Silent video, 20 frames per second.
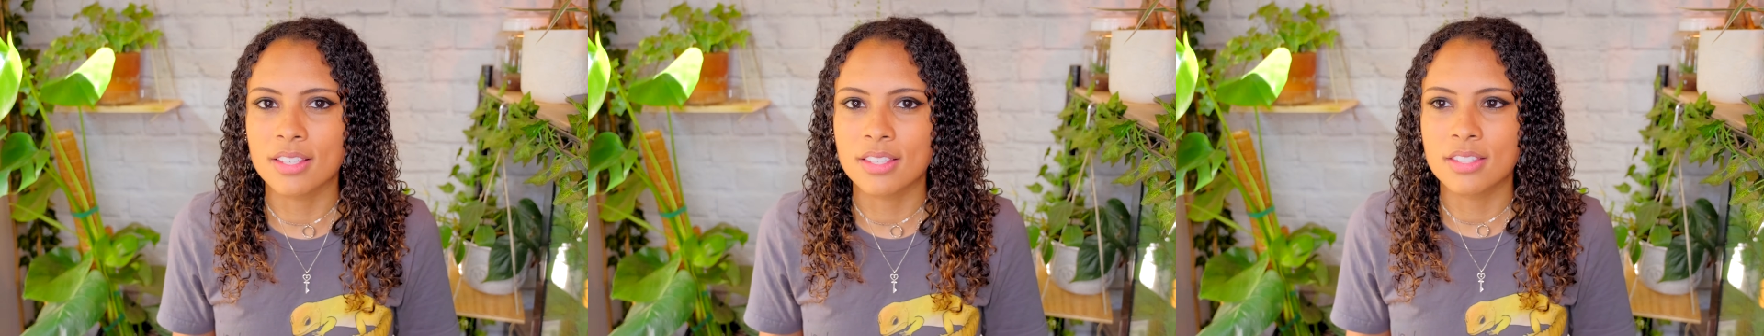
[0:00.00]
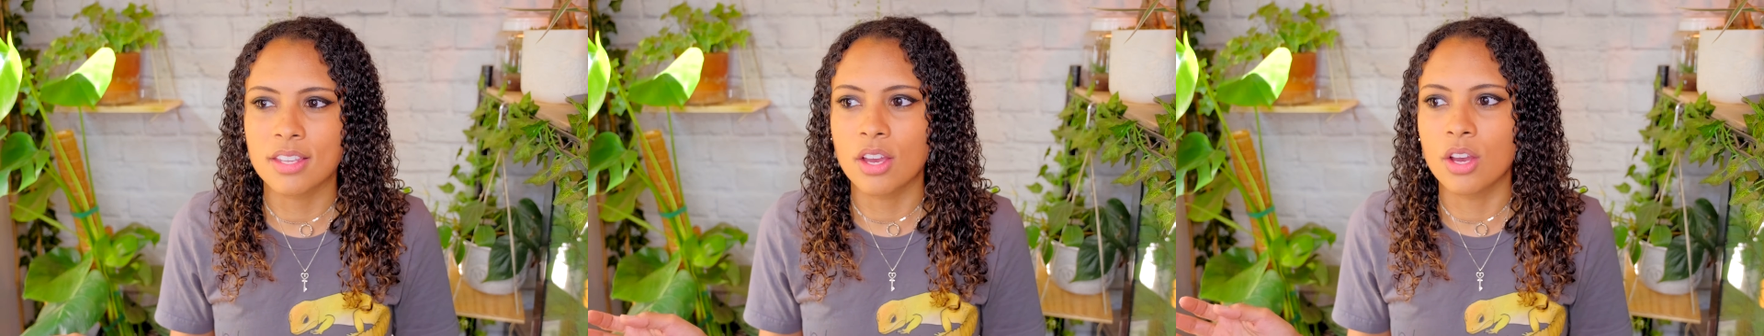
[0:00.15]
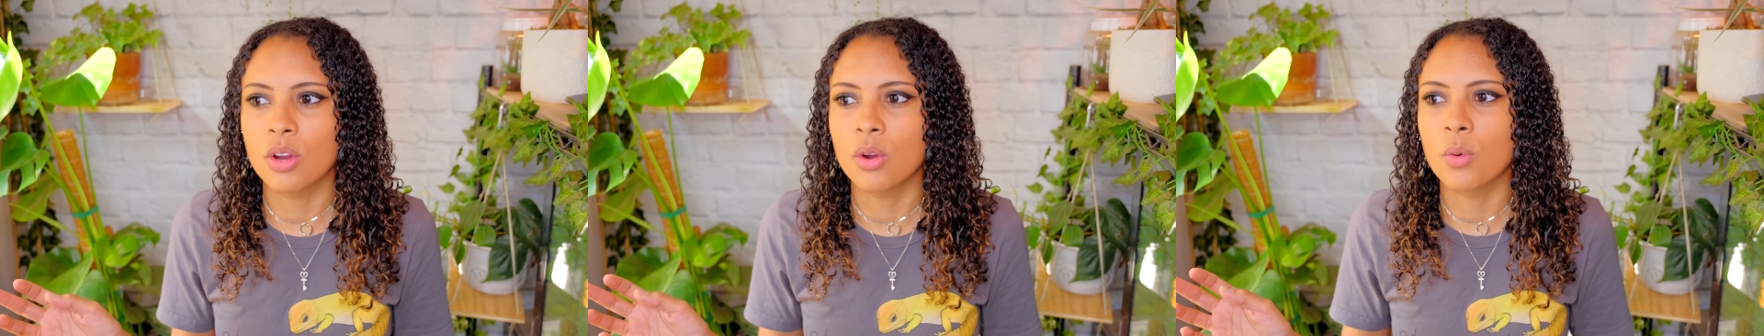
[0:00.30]

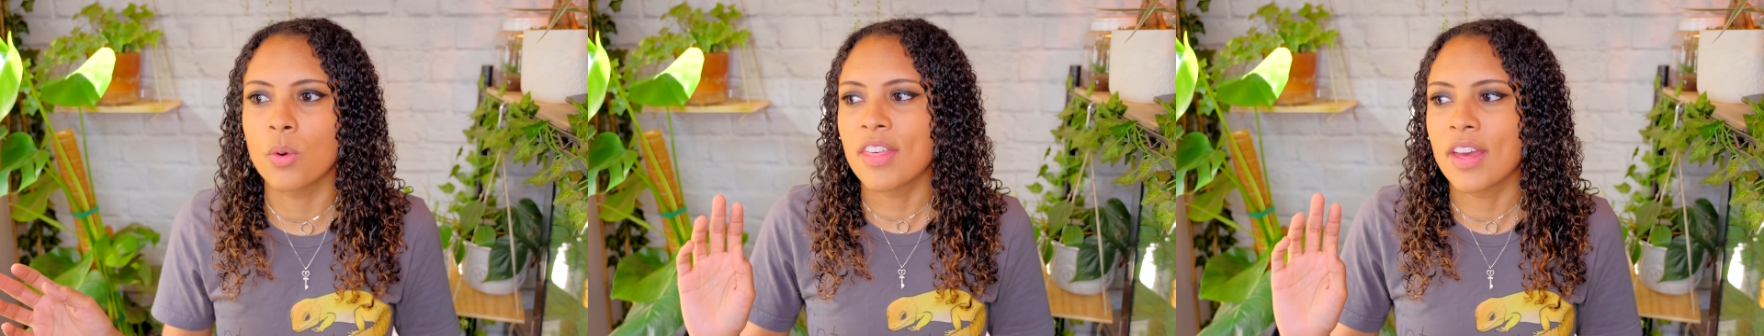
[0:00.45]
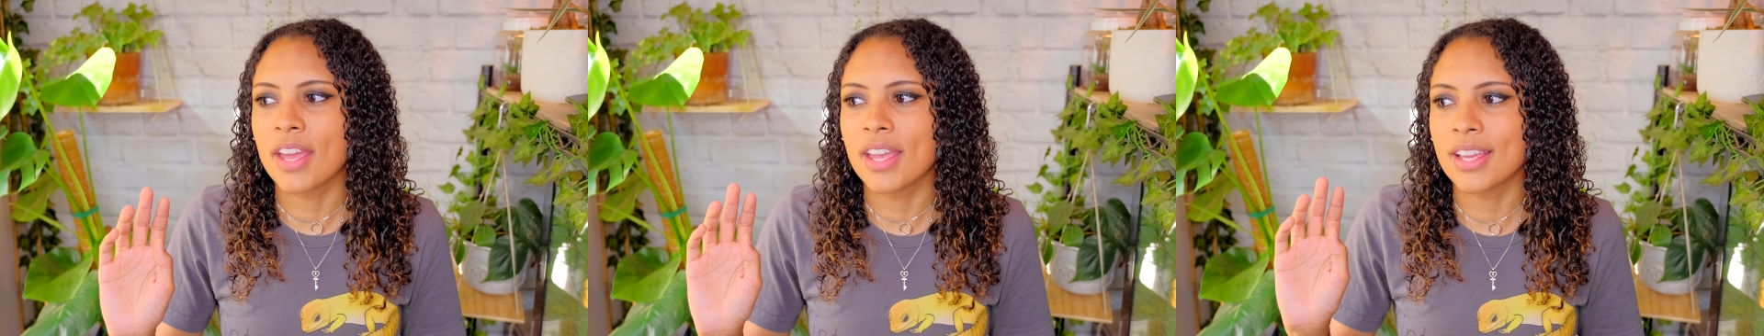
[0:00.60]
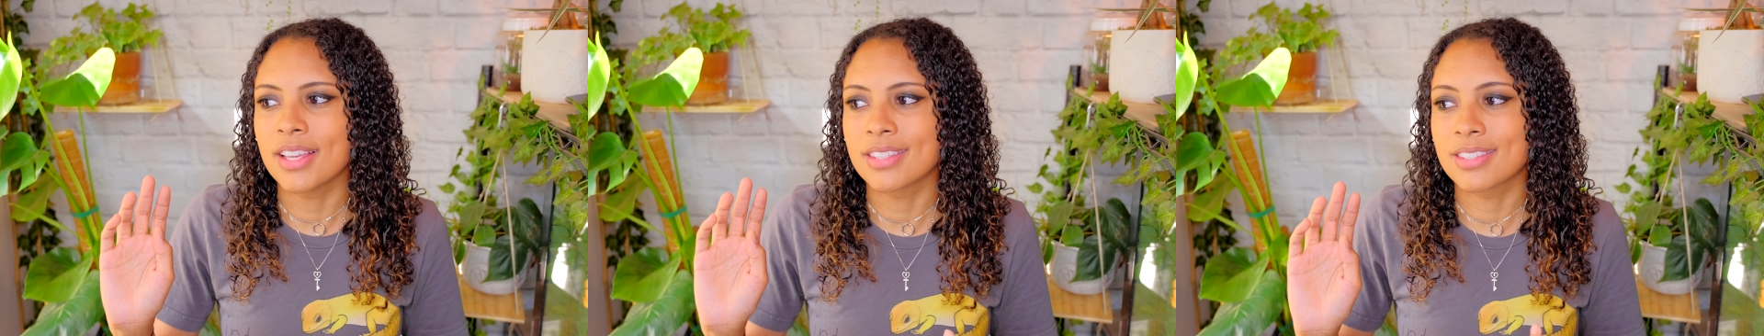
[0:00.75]
So
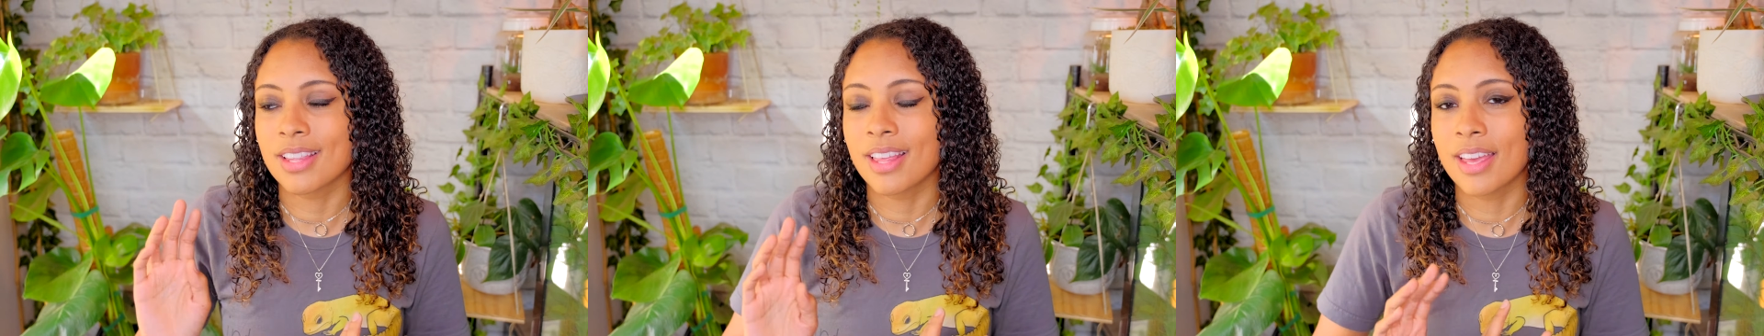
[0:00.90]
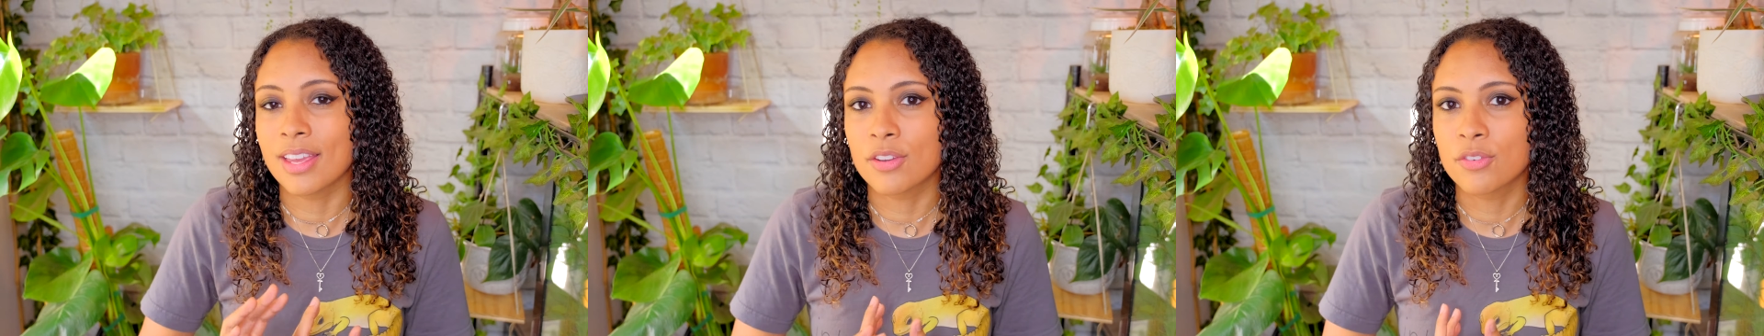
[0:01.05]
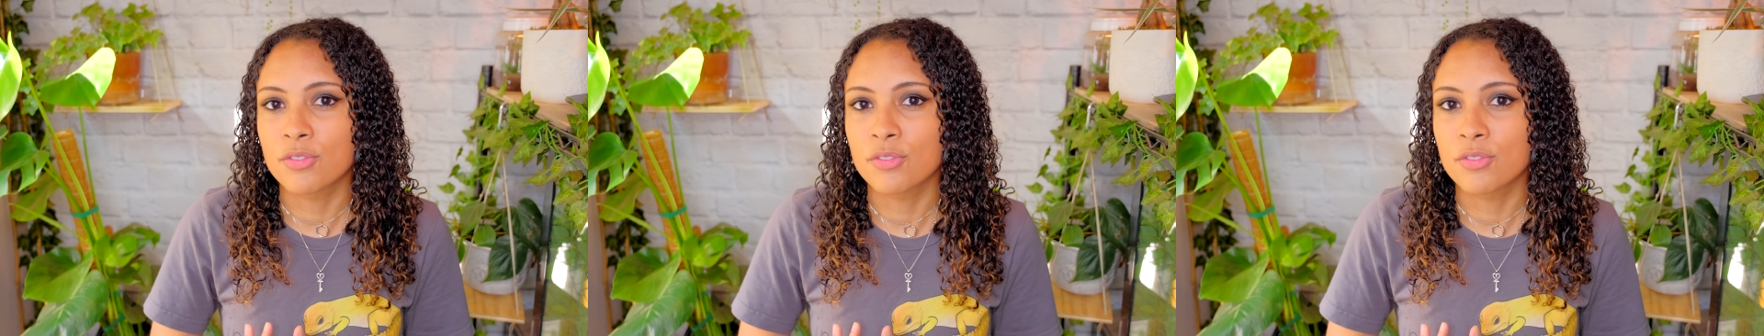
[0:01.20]
things like